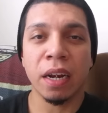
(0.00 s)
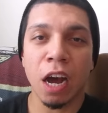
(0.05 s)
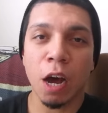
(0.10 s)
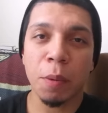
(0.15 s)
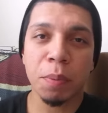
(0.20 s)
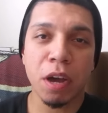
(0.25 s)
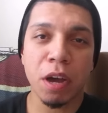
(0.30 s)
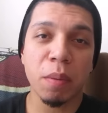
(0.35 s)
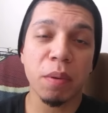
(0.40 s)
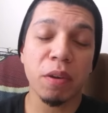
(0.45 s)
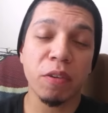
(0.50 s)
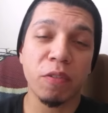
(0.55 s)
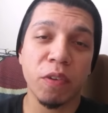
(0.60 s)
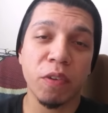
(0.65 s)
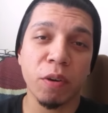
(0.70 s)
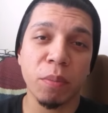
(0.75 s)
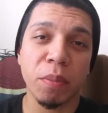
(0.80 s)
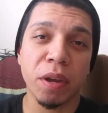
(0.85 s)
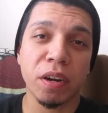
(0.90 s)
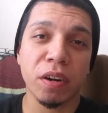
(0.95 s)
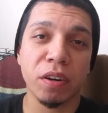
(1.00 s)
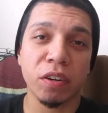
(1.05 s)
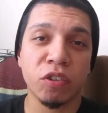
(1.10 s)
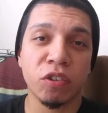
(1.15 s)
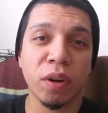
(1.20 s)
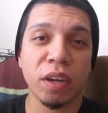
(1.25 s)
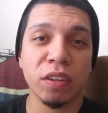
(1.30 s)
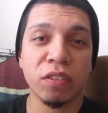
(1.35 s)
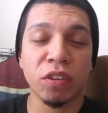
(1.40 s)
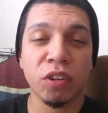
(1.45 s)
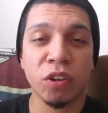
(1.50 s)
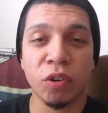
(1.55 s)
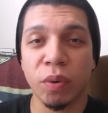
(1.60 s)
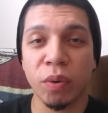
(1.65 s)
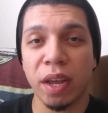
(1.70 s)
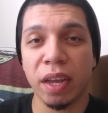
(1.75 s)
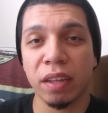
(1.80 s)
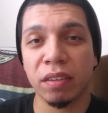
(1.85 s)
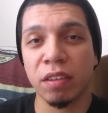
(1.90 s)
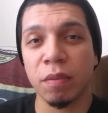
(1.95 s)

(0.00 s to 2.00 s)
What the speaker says: An upcoming filmmaker tries to create